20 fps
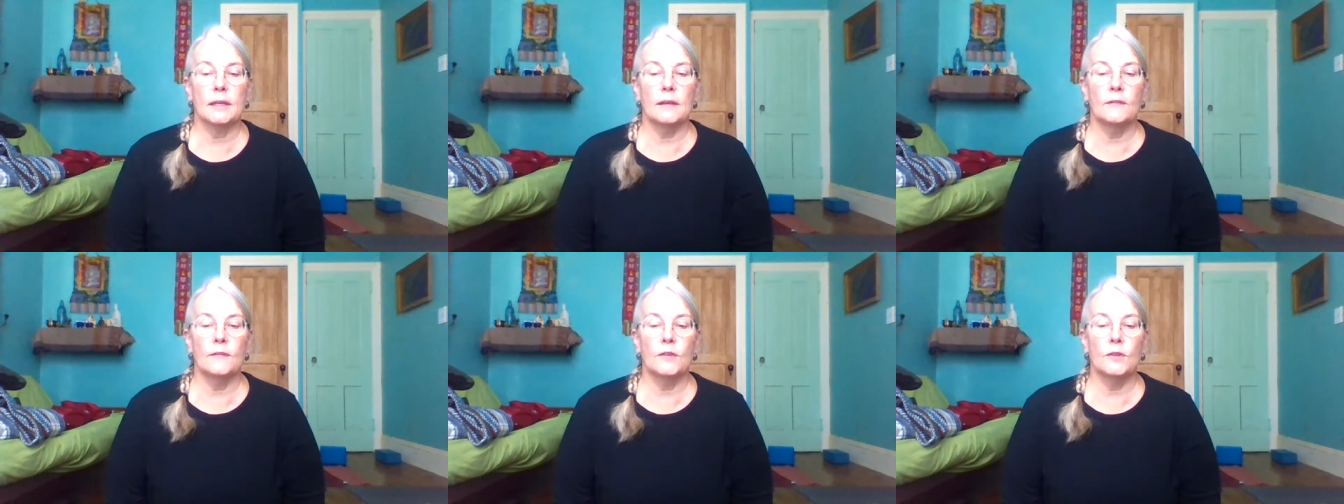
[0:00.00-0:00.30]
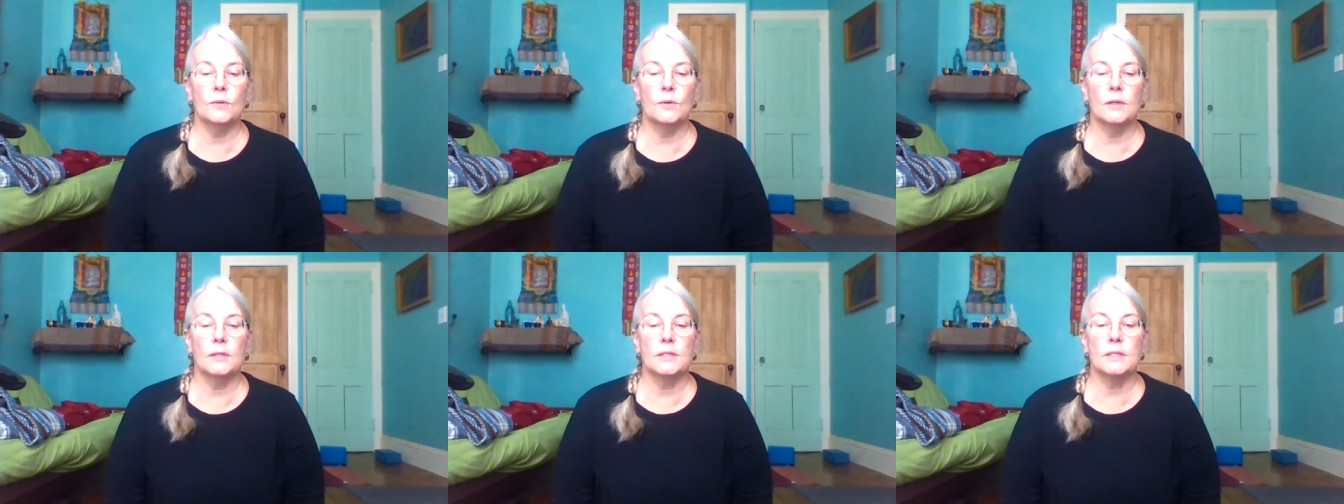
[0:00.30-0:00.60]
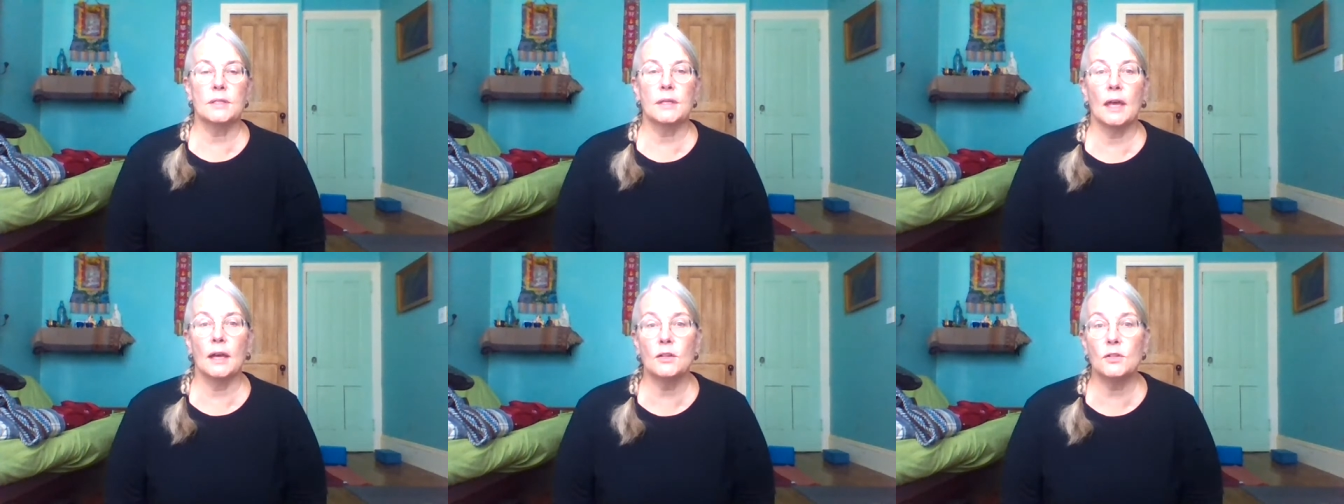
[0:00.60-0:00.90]
If you can
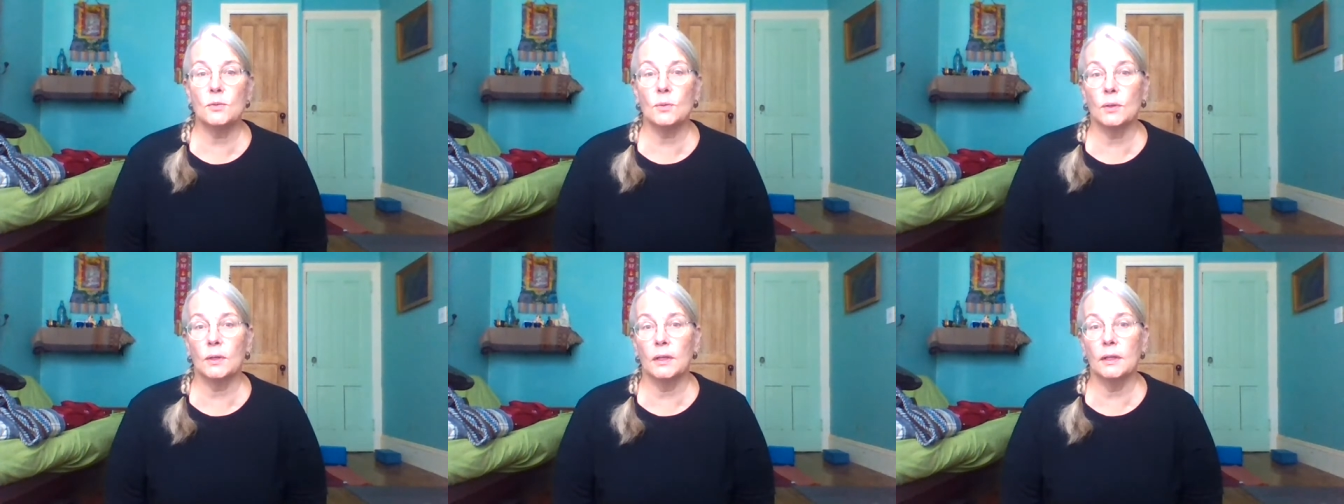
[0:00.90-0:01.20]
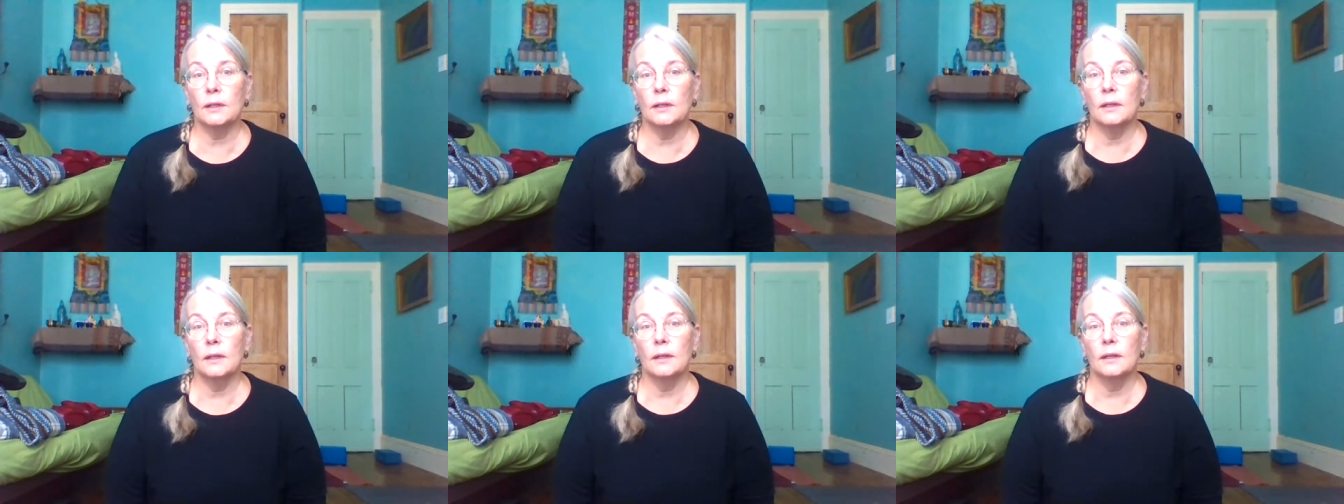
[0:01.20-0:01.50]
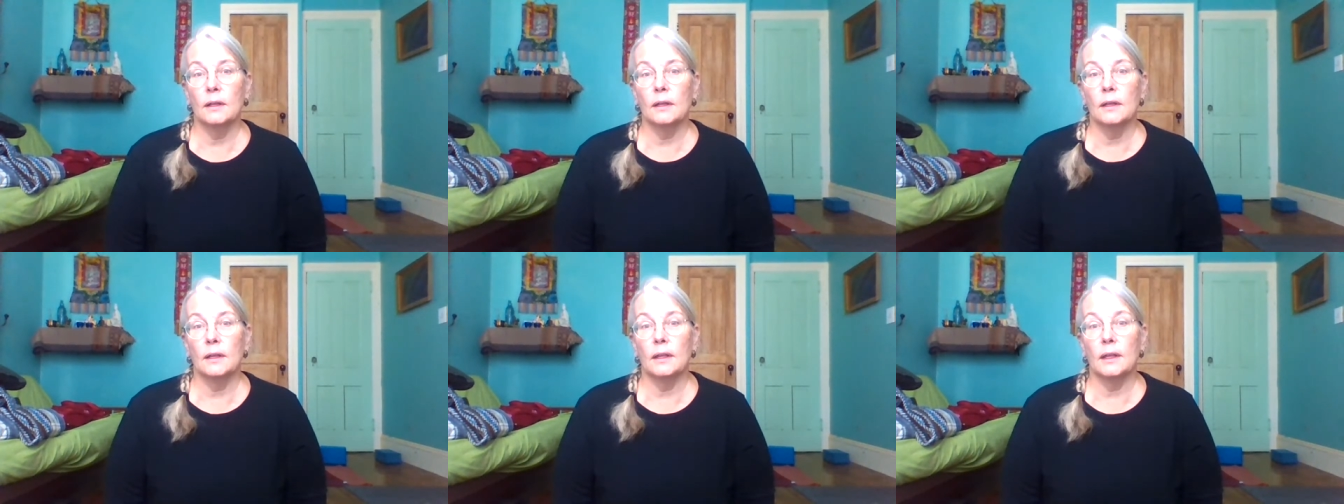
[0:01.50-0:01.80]
schedule it,
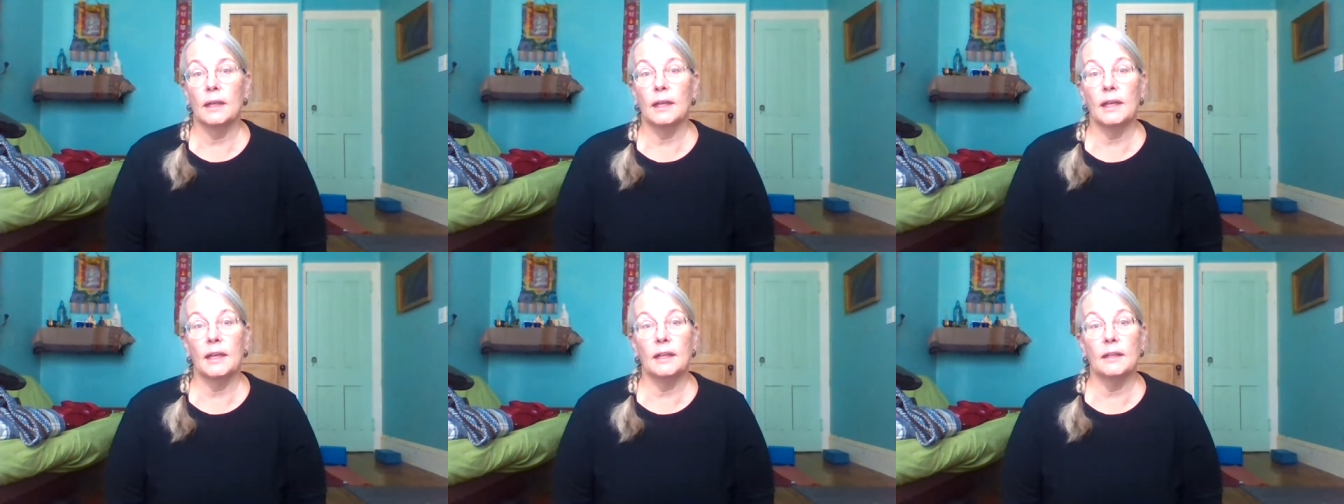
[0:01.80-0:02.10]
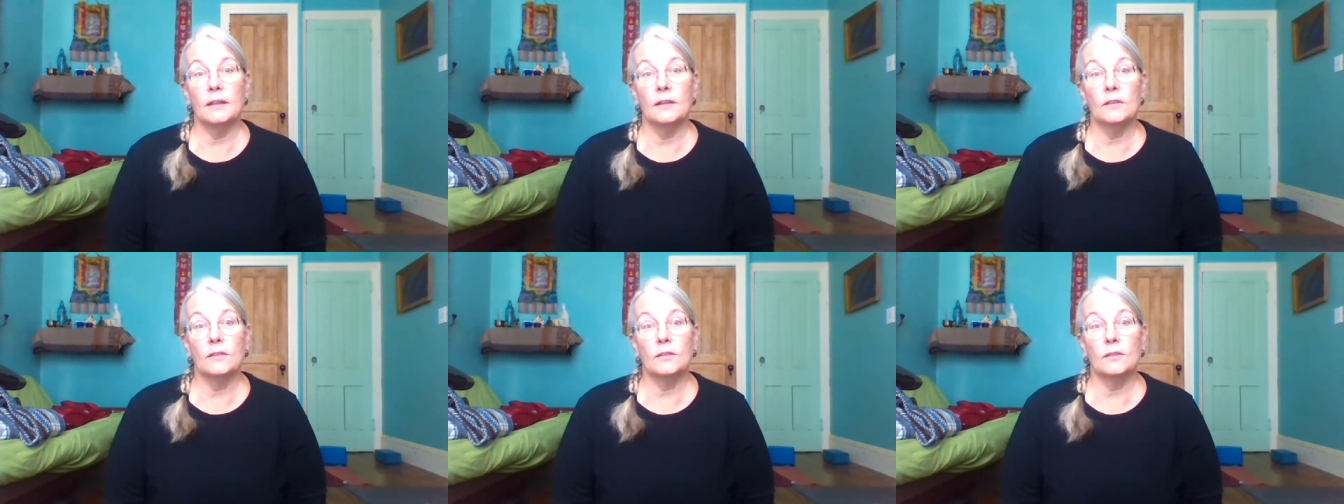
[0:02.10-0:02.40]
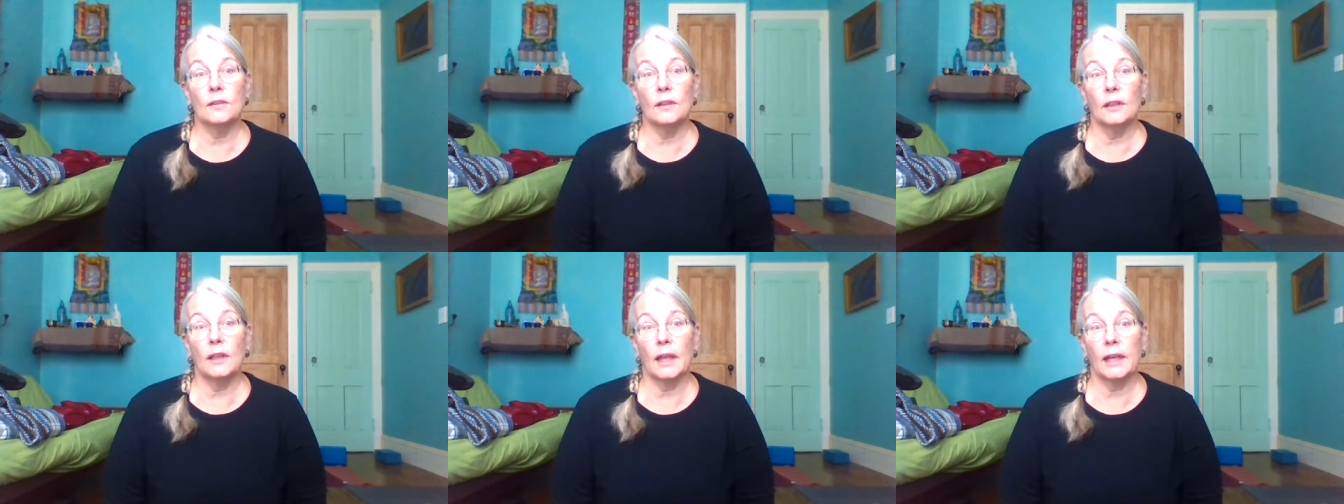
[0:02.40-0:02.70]

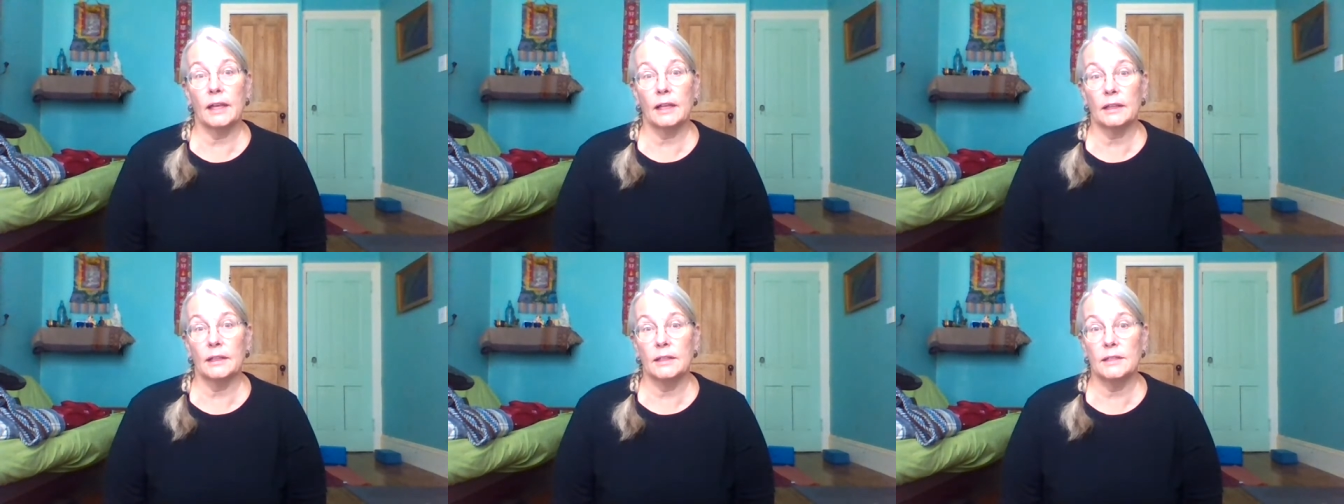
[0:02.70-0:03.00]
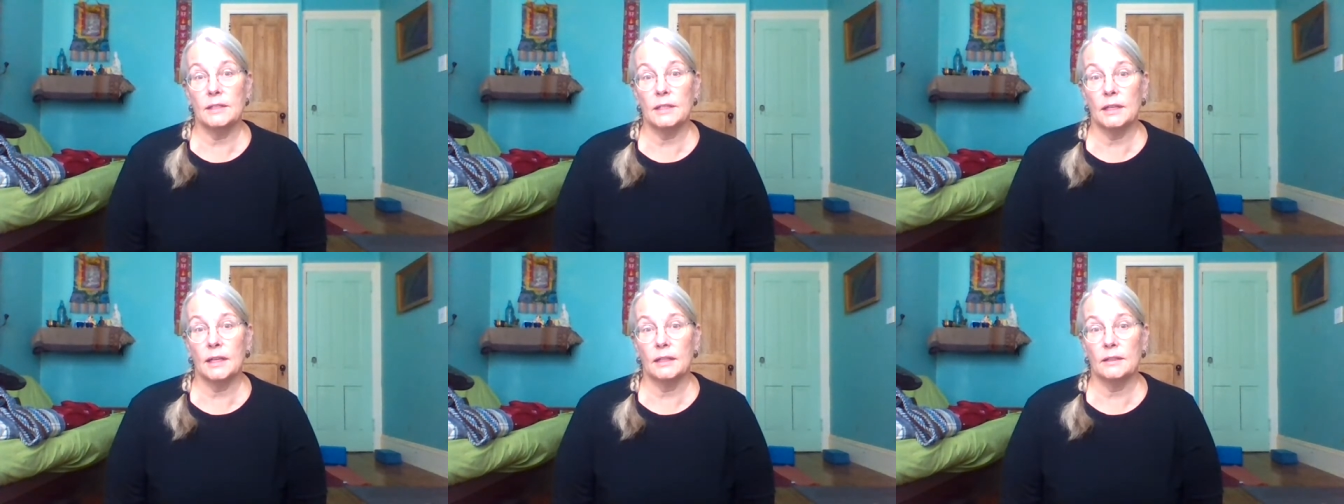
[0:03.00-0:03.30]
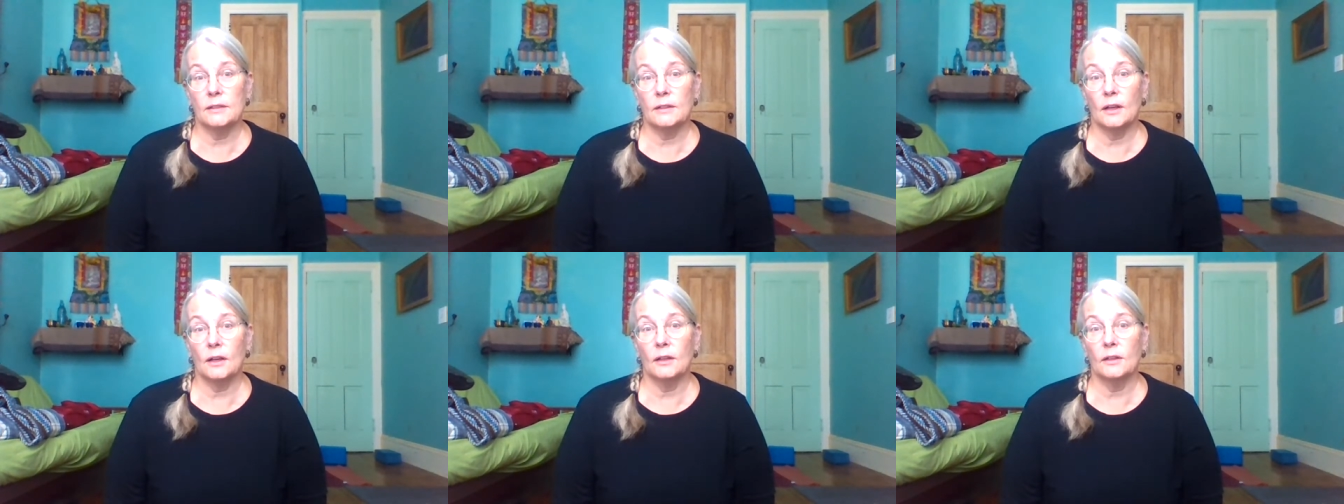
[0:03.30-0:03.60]
it's likely to
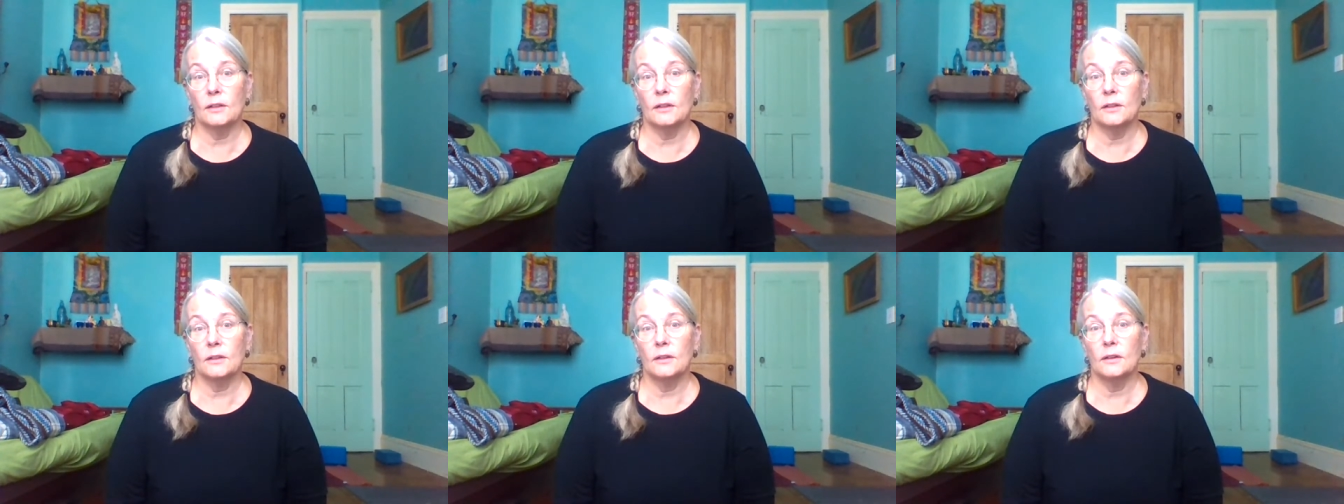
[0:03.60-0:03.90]
get done.